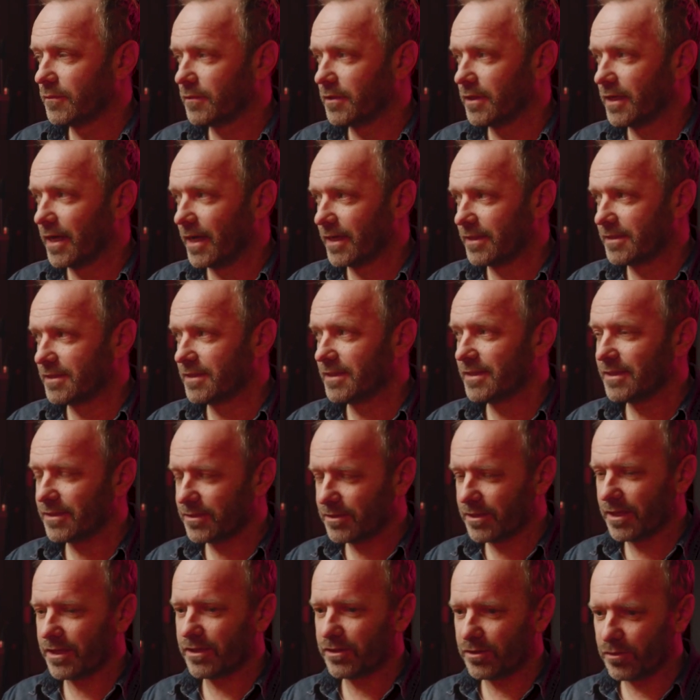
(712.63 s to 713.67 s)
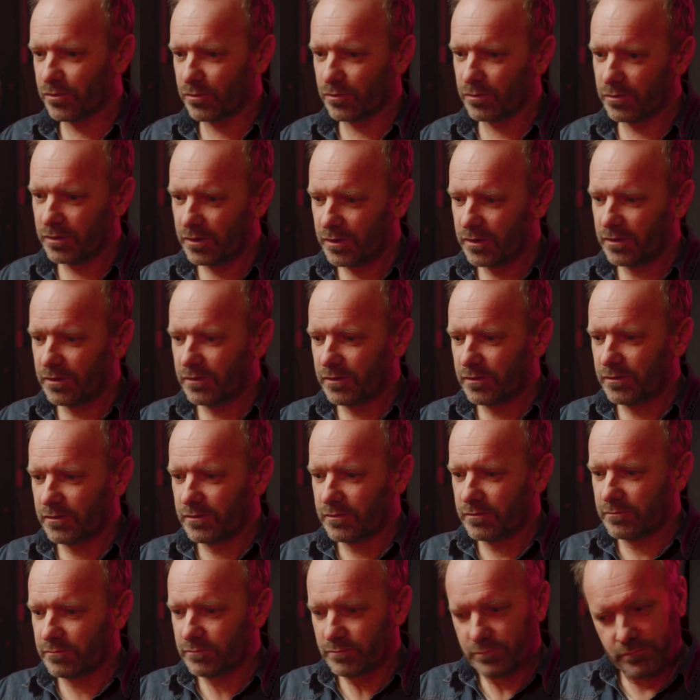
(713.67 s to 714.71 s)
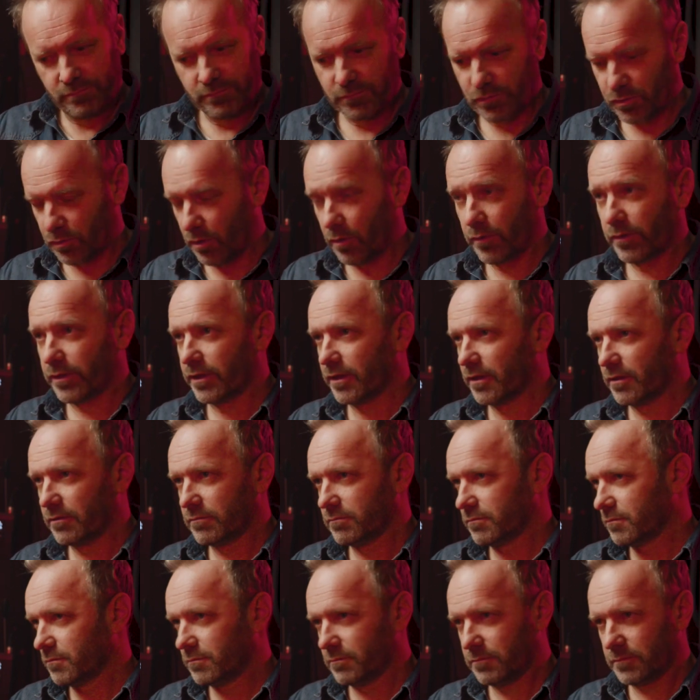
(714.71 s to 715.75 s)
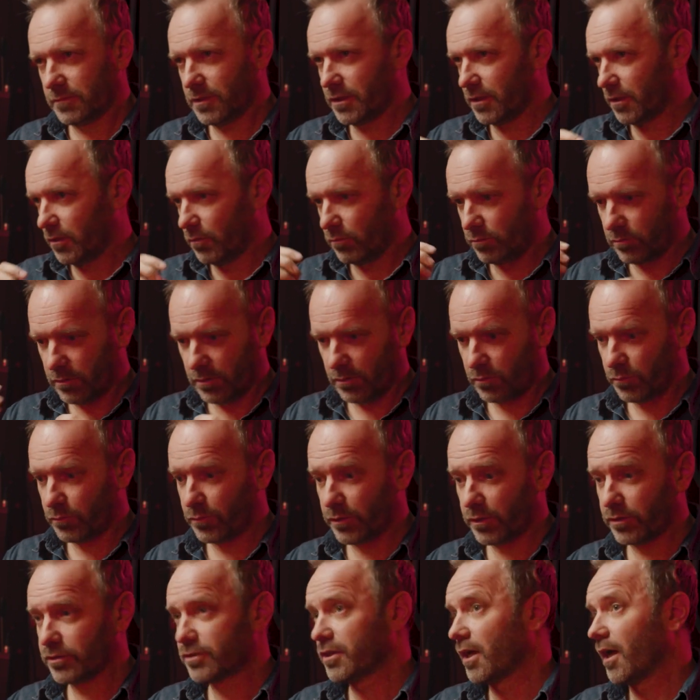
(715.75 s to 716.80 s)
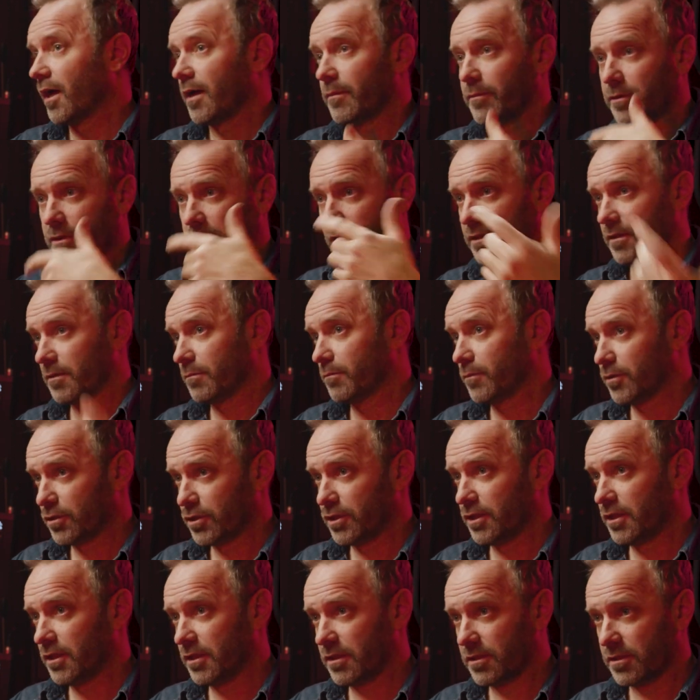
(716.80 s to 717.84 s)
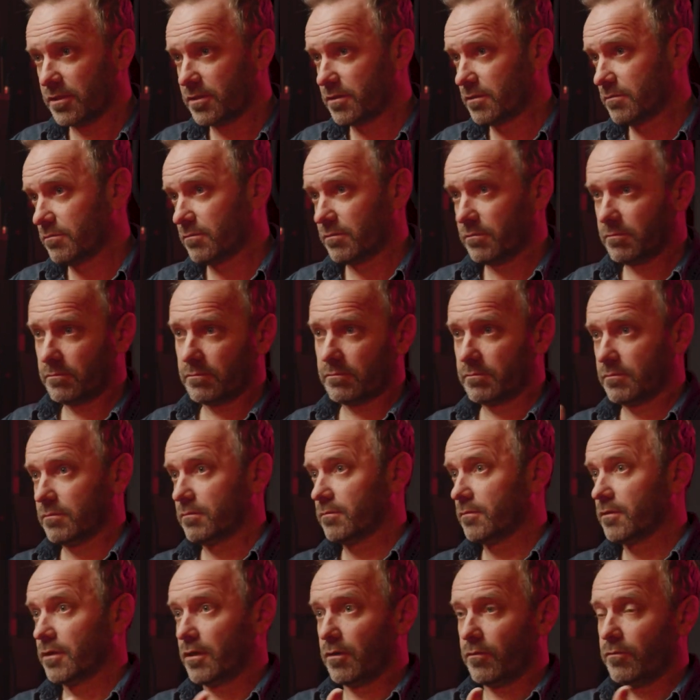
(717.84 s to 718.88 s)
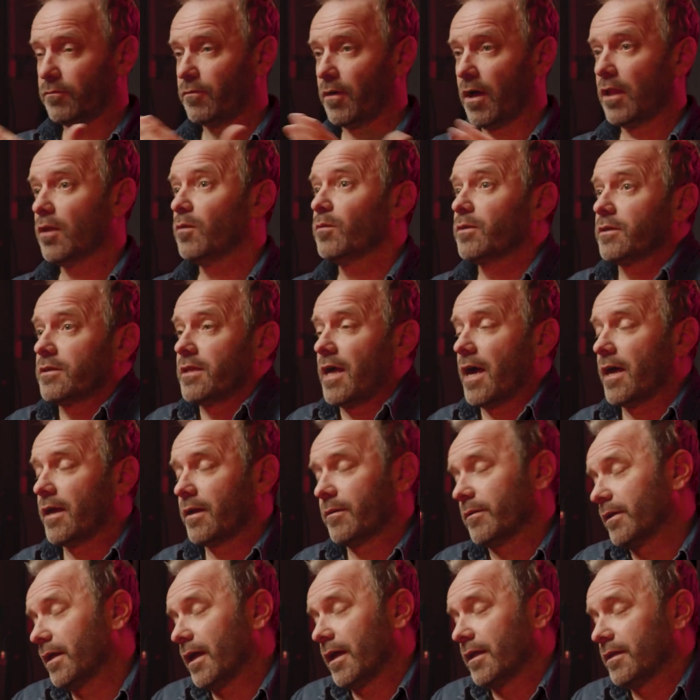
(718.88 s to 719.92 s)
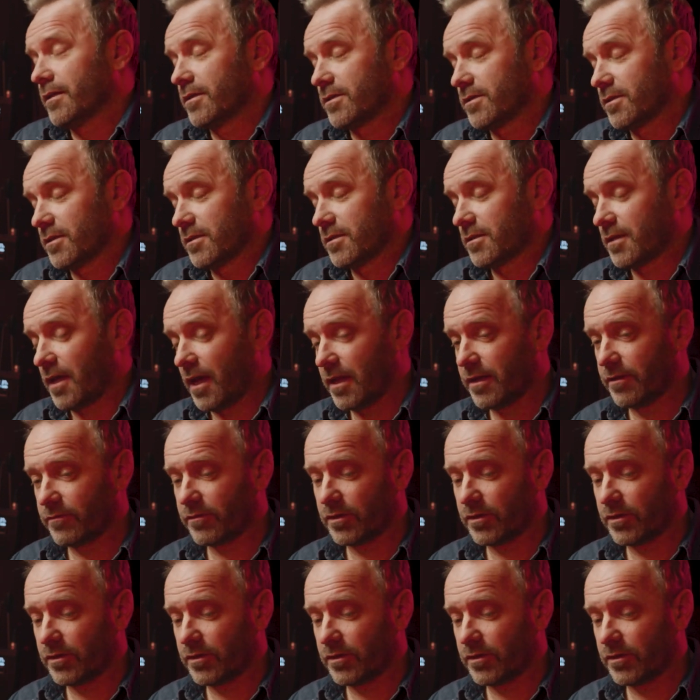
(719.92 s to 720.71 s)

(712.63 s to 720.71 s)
The idea that you're drawing, in real time, and that the machine is, following that. I mean, it's kind